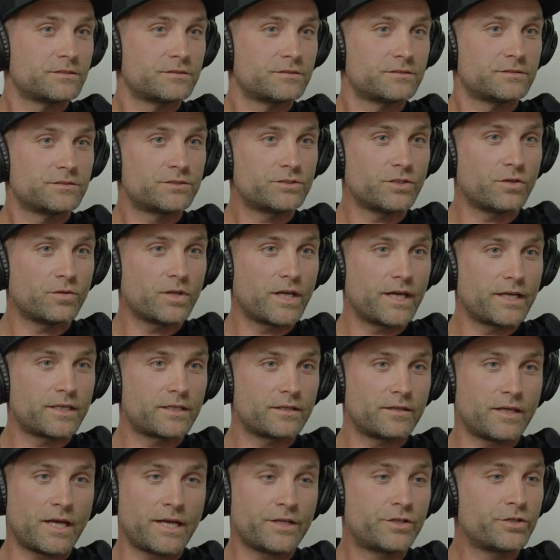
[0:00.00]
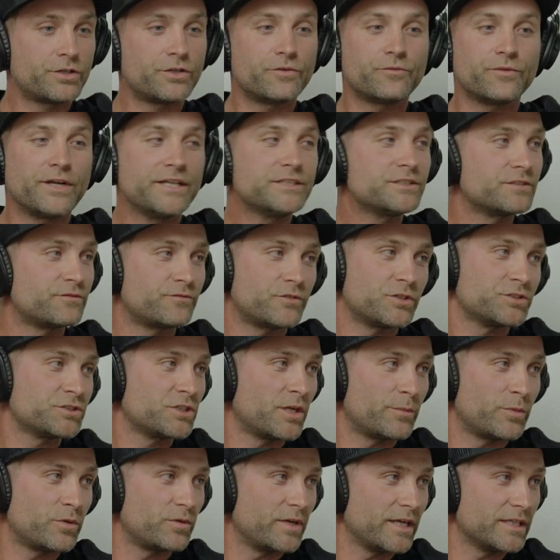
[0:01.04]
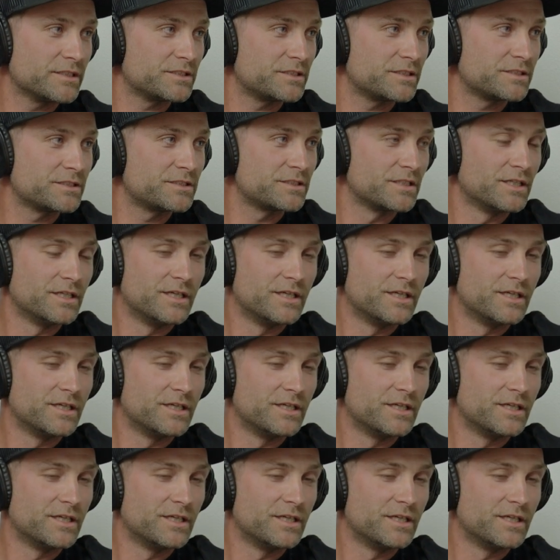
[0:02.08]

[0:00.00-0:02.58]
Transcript: So like I couldn't race the first couple races,